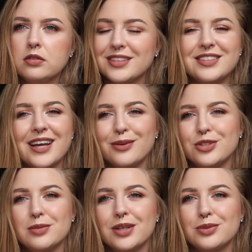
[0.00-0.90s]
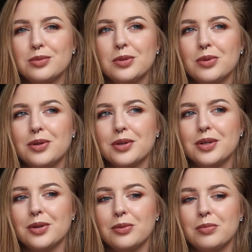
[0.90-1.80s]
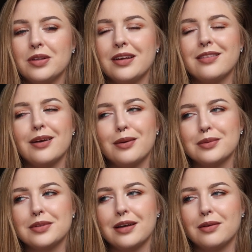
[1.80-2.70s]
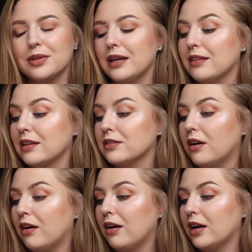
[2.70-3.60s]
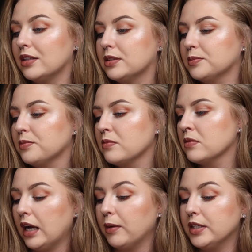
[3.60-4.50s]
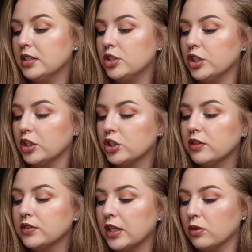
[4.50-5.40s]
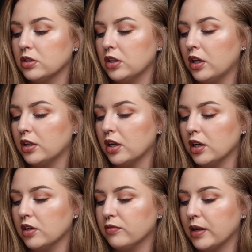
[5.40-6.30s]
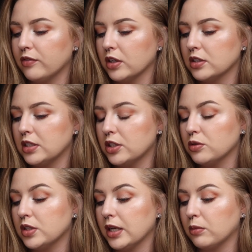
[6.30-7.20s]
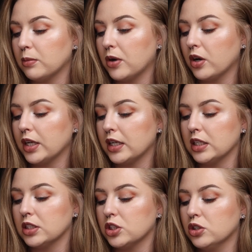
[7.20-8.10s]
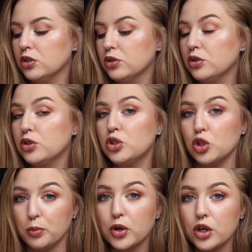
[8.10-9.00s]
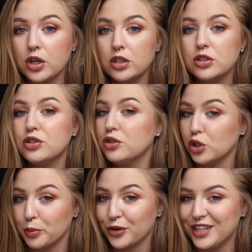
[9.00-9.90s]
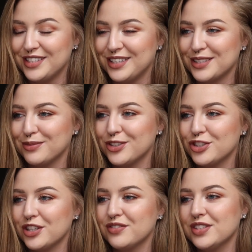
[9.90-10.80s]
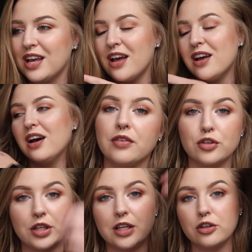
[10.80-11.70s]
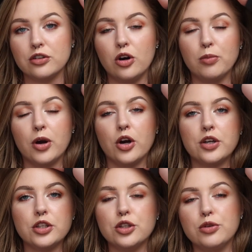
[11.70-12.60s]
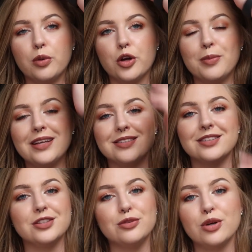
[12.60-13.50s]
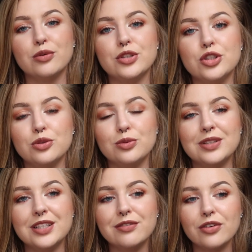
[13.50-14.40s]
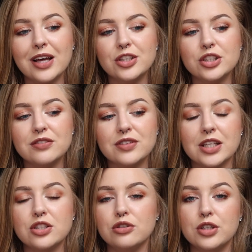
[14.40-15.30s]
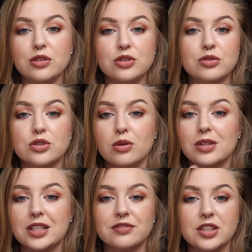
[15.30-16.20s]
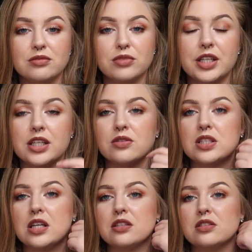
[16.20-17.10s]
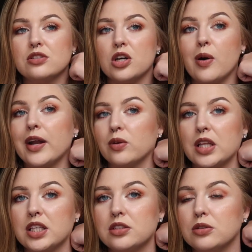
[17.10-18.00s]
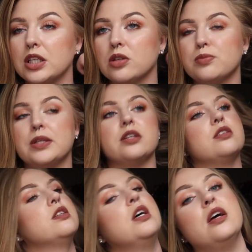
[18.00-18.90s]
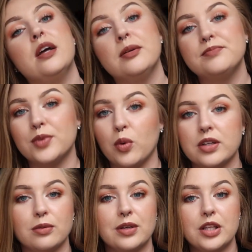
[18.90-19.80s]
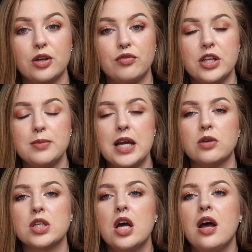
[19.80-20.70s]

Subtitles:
The Dino Chipmunks would be real cute, but like they're outside all day and that's hot. How easy to change shifts? I notice a lot of my friends tend to stay in one park. It is super, super easy to switch shifts. If you stay in your home park, you know where your base is, you know what you need for that shift. Like Studios uses totally different radios than us, so I don't like Studios because the one time I went there, it freaked me out.